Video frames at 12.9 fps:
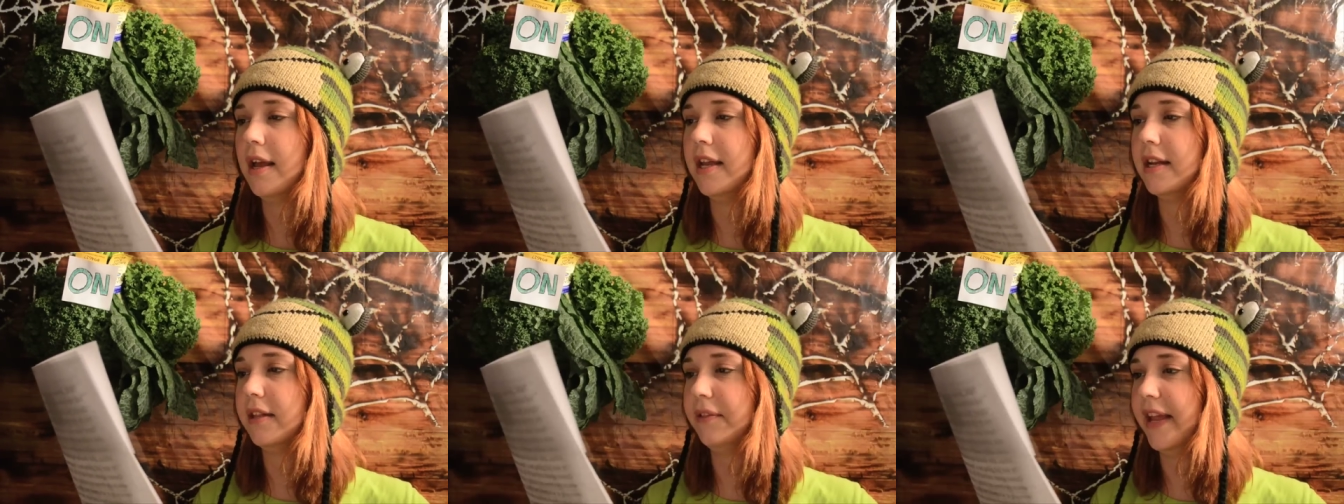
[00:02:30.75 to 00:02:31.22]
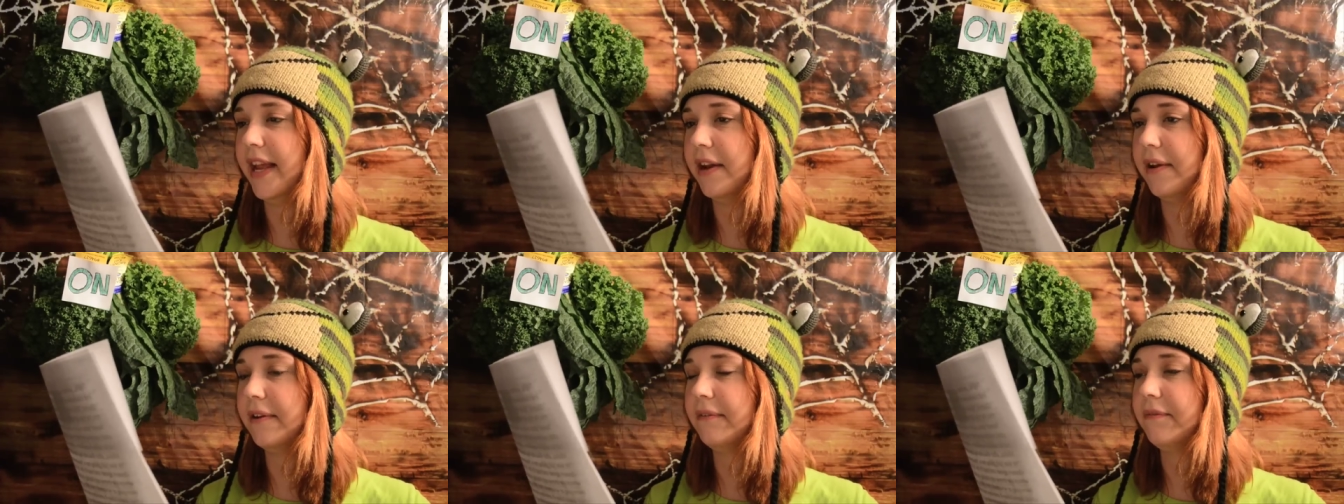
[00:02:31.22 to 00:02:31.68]
in
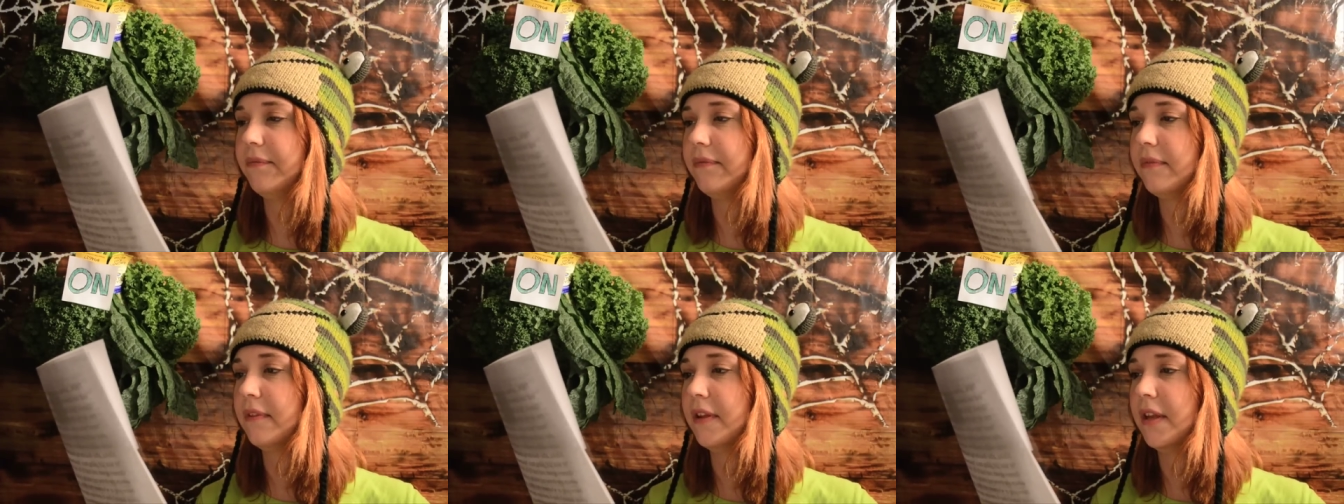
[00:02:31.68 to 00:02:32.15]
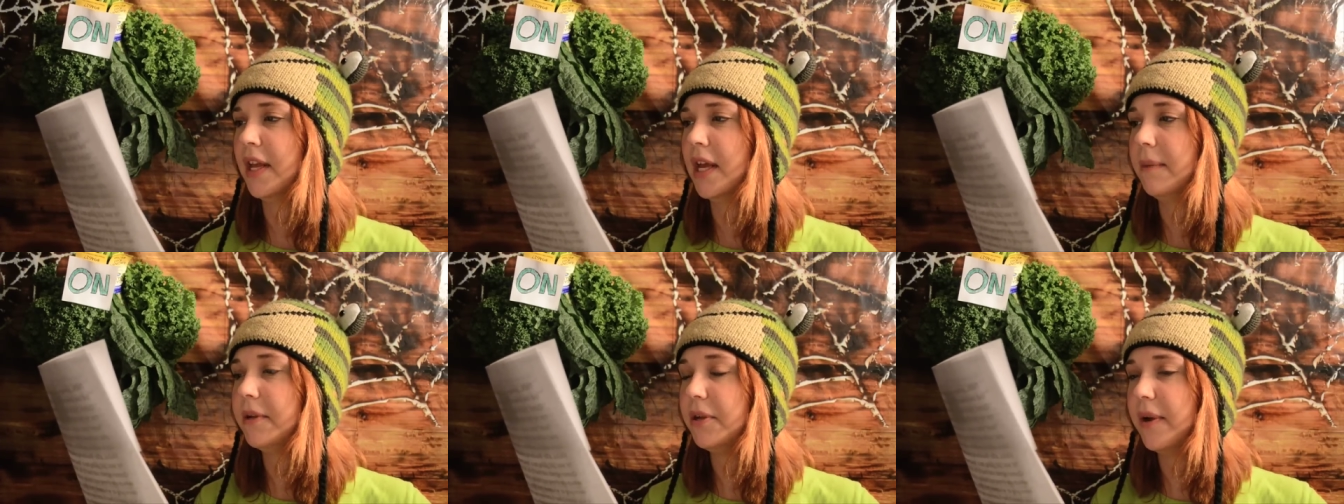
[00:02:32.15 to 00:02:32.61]
Atlanta.
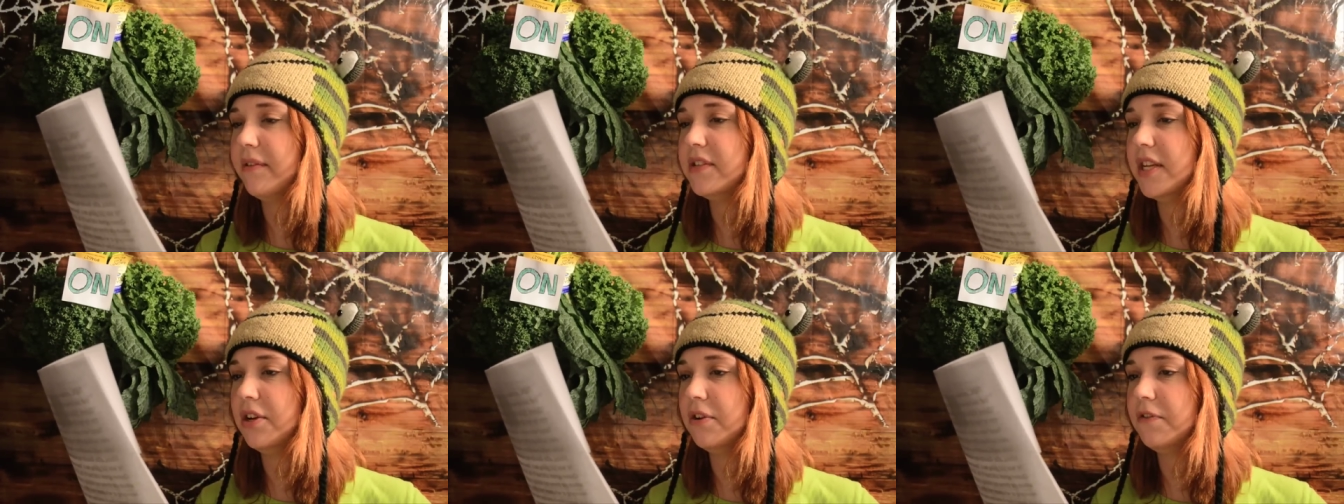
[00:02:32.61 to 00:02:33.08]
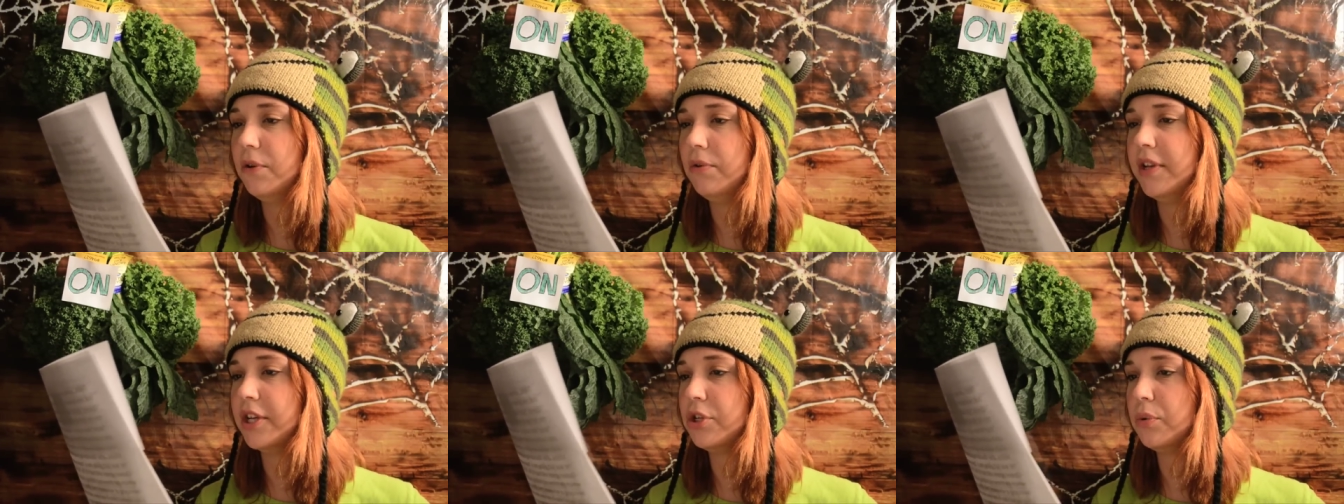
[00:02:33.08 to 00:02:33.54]
But you have to interview
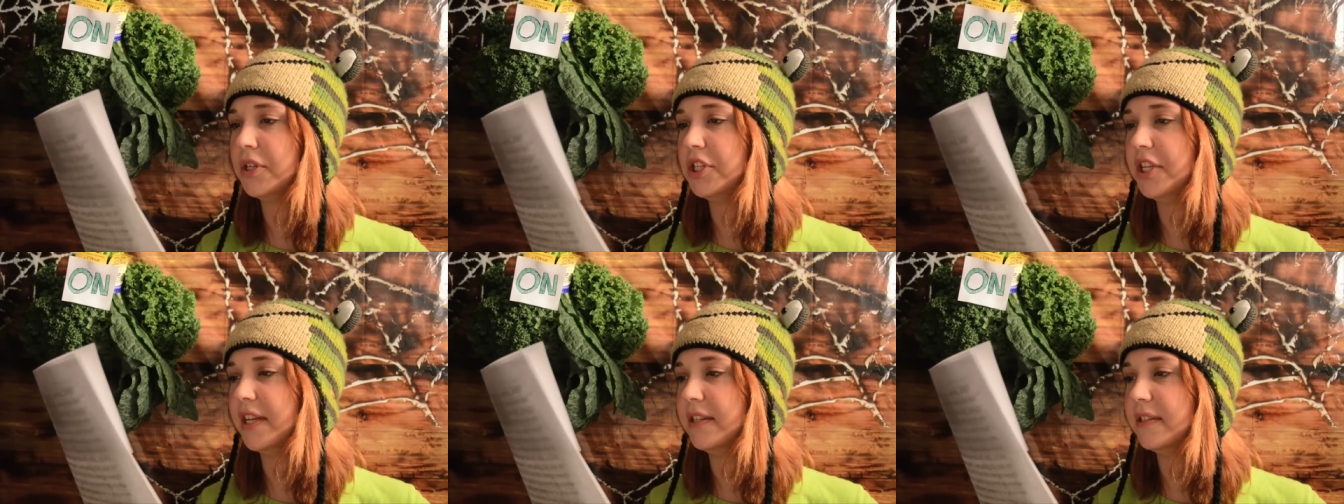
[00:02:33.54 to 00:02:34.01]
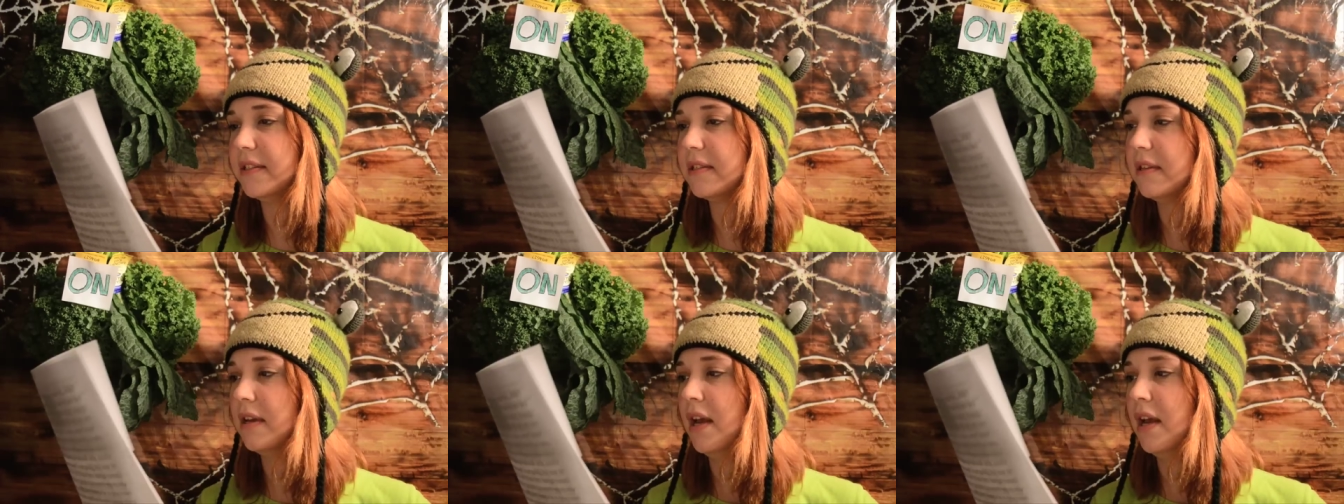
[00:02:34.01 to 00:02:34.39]
Gishwishians,